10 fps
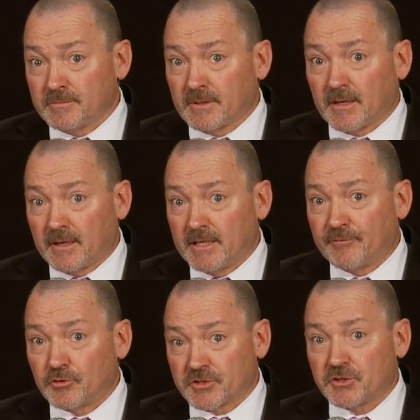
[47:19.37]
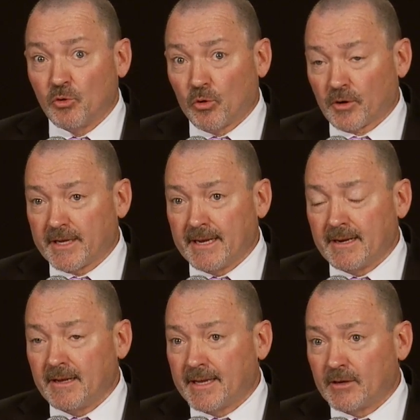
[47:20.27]
If you're still
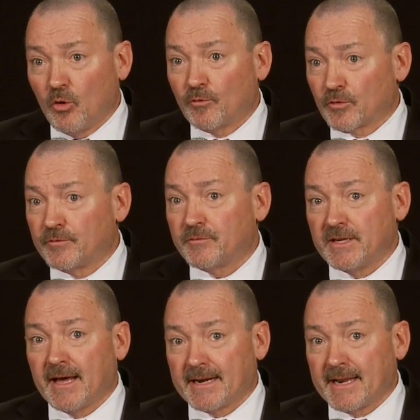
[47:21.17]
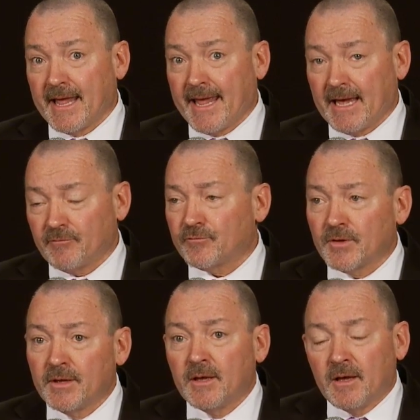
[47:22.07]
working and over 59 and a half,
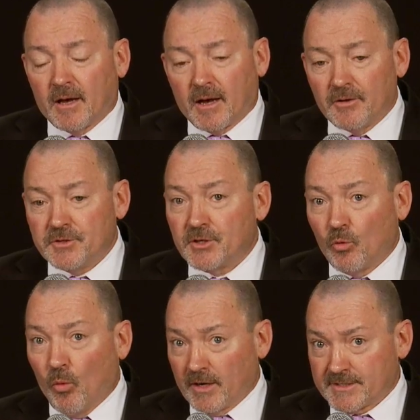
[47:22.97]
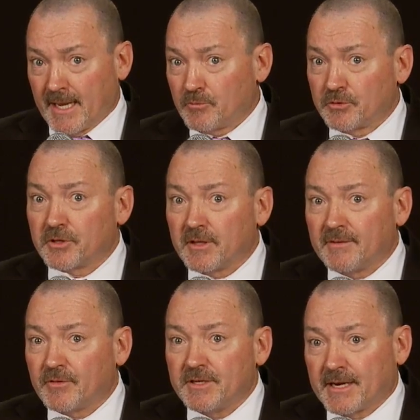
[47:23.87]
you get a one-time during the
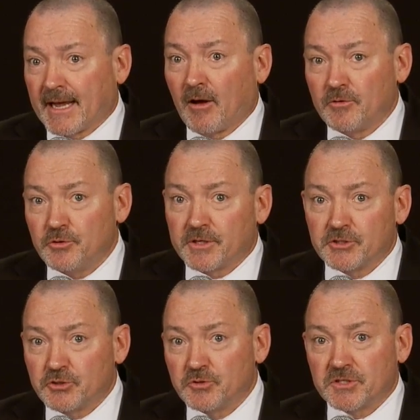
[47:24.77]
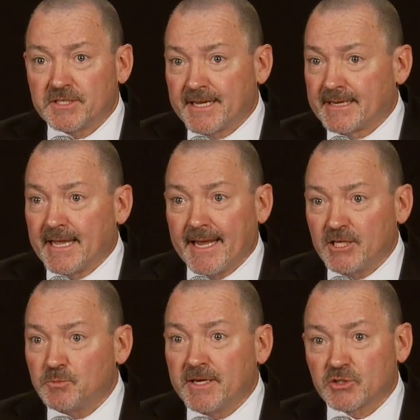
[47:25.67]
life of the account. You can choose to take an
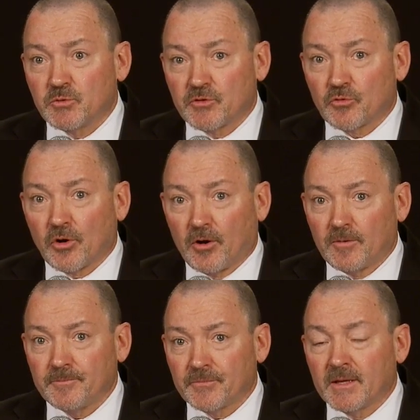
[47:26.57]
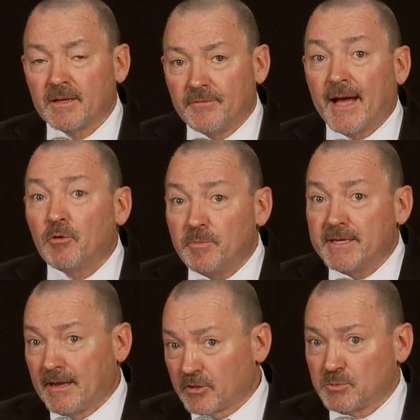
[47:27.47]
age-based withdrawal. That would be
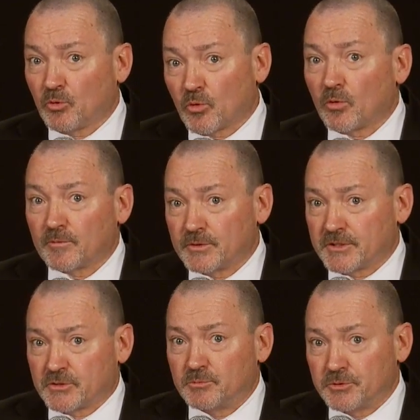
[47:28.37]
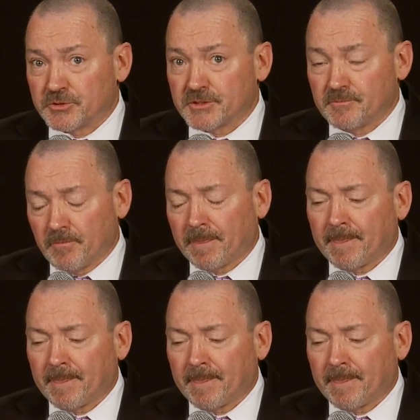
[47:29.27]
an eligible rollover distribution.